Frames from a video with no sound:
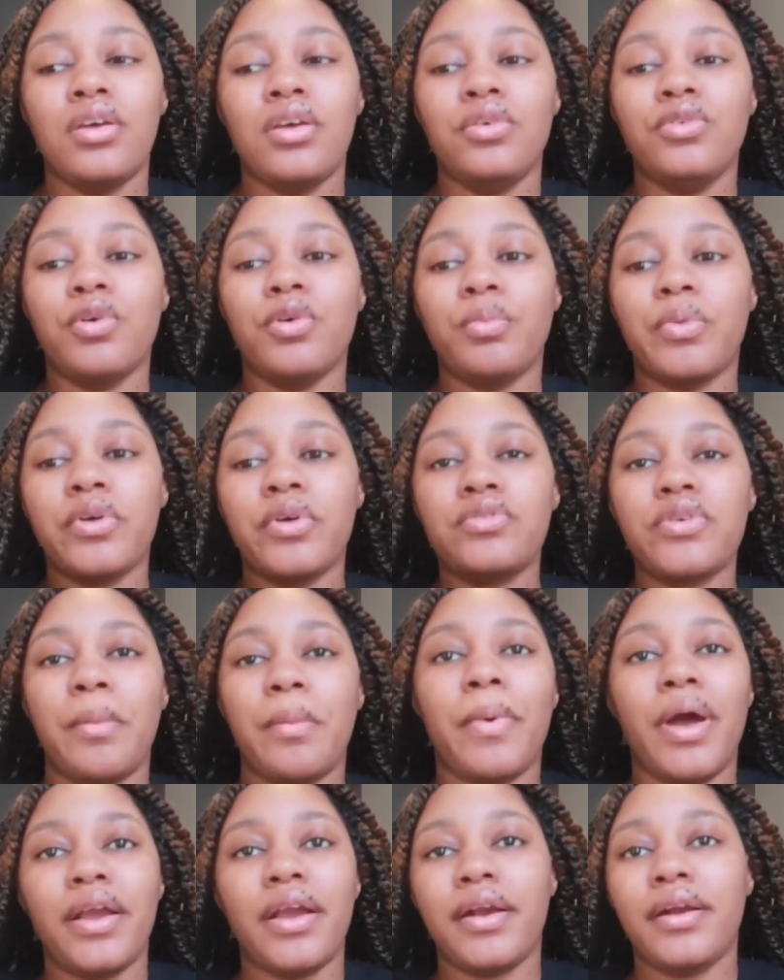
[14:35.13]
you know, blow dried
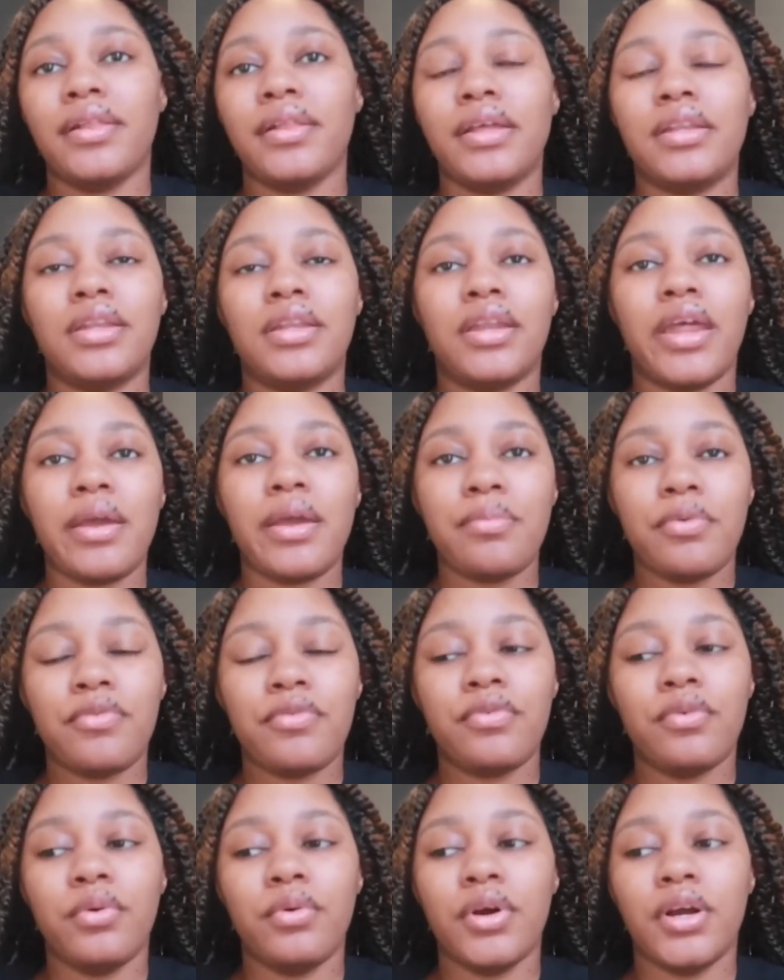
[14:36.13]
my hair like the day
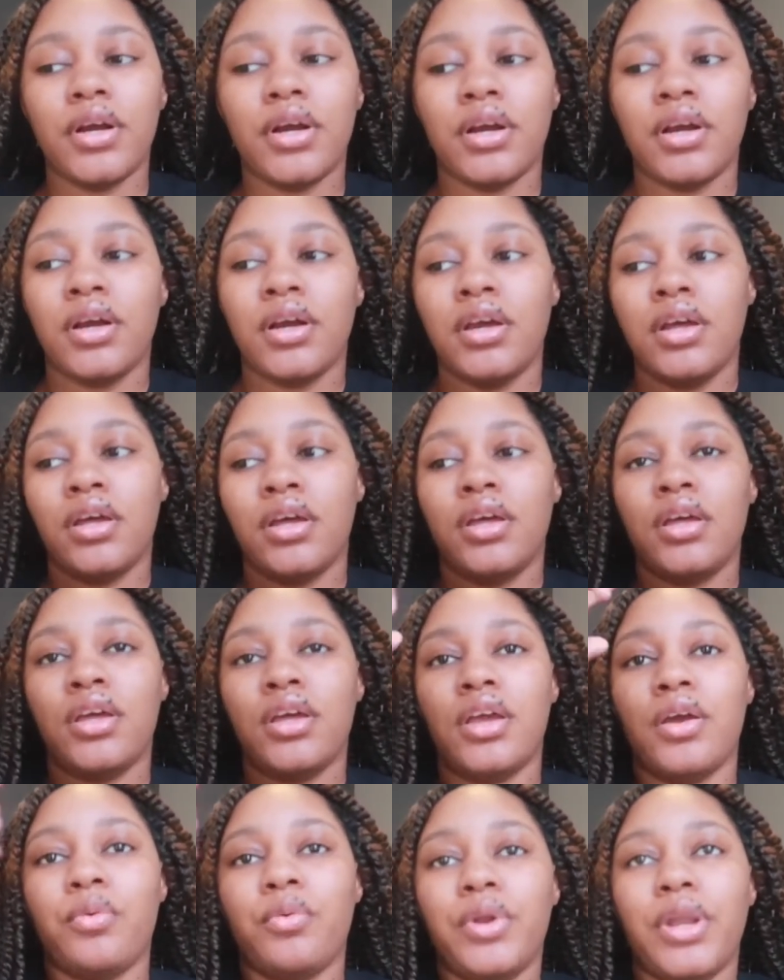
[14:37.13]
before
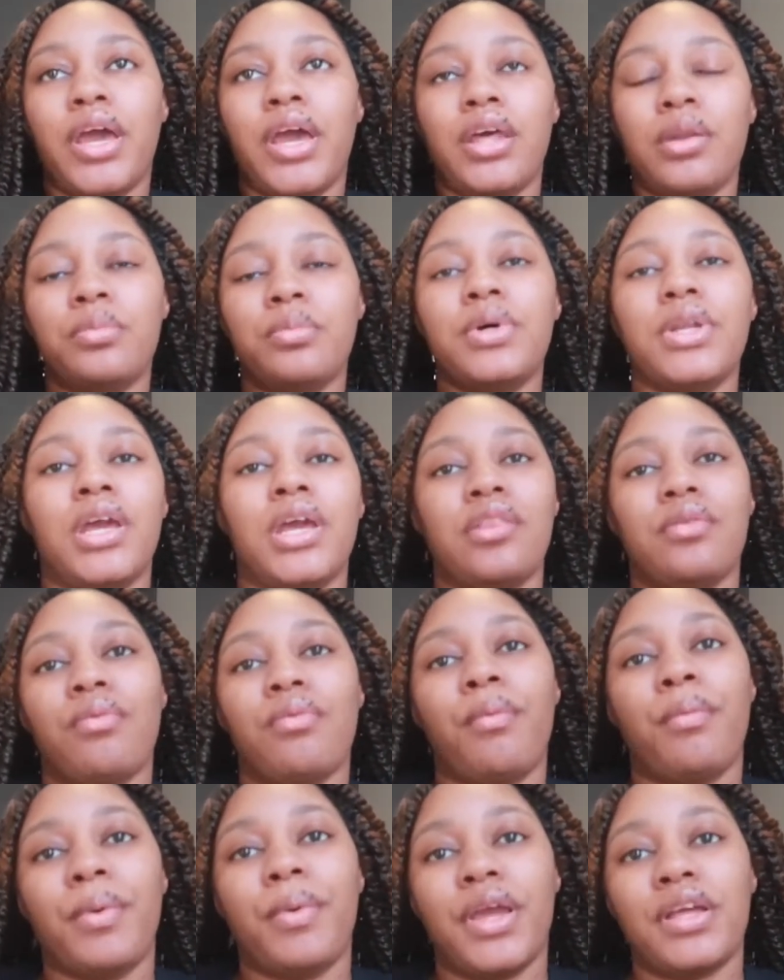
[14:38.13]
and went ahead and put it in the
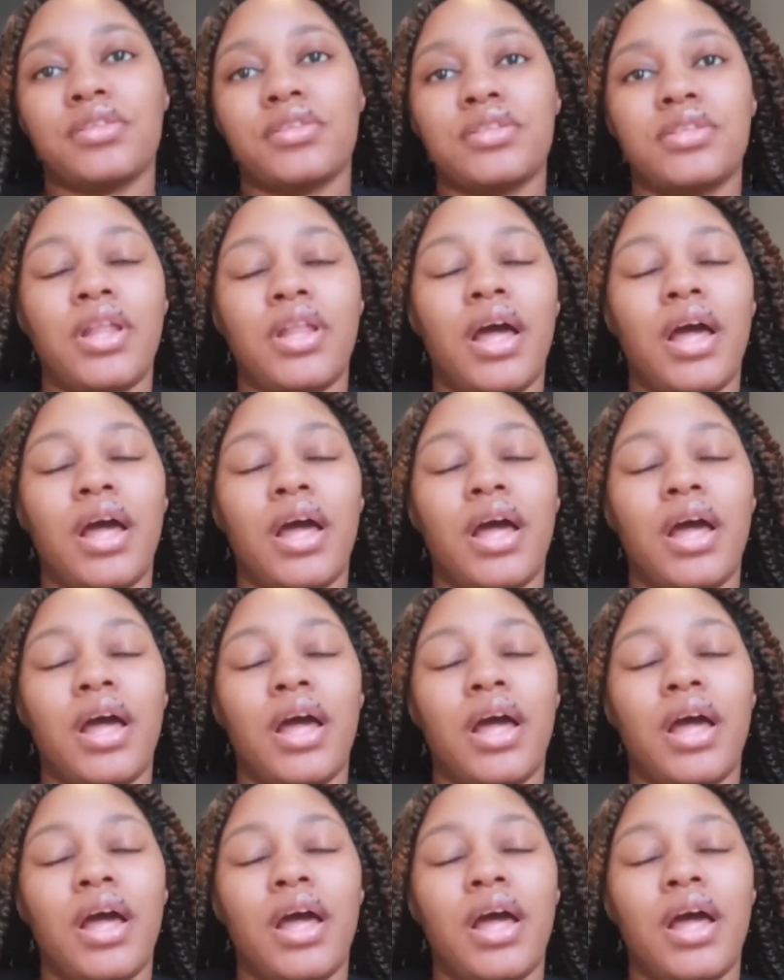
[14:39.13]
rubber bands.